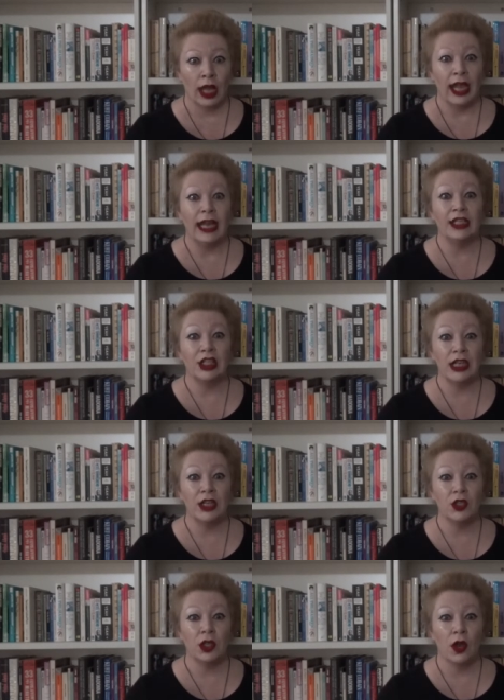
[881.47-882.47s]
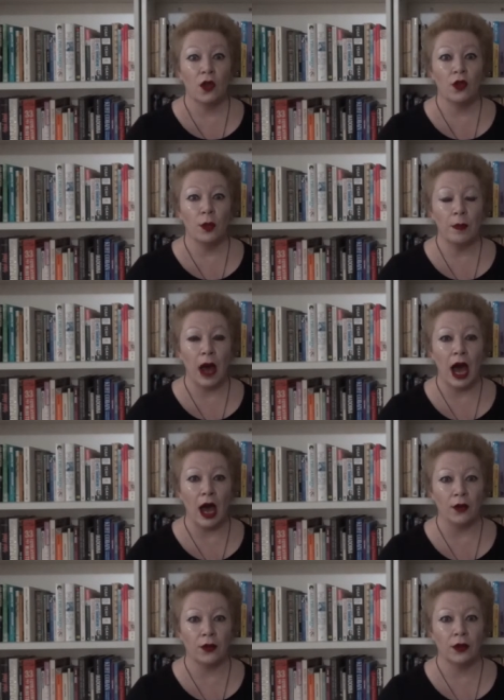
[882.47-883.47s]
It is the
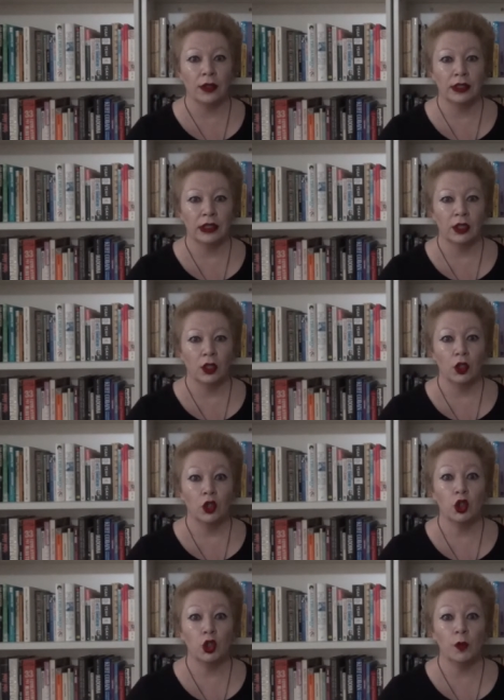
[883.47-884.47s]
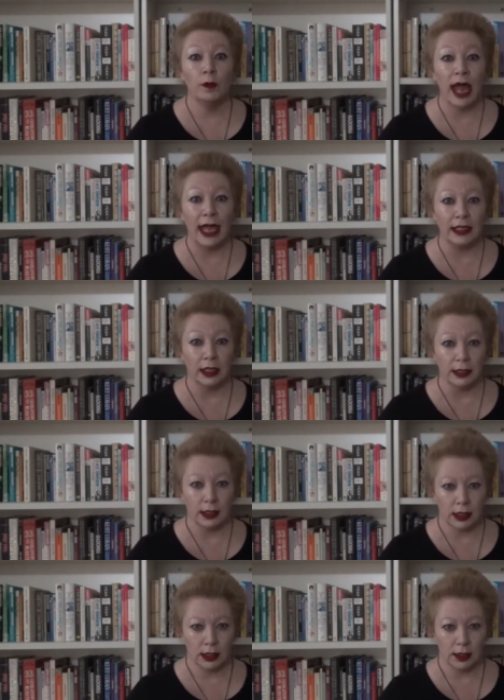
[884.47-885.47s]
path to
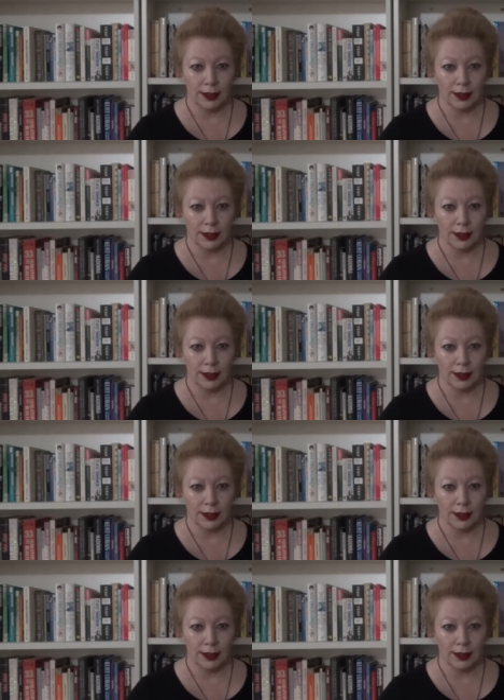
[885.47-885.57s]
madness.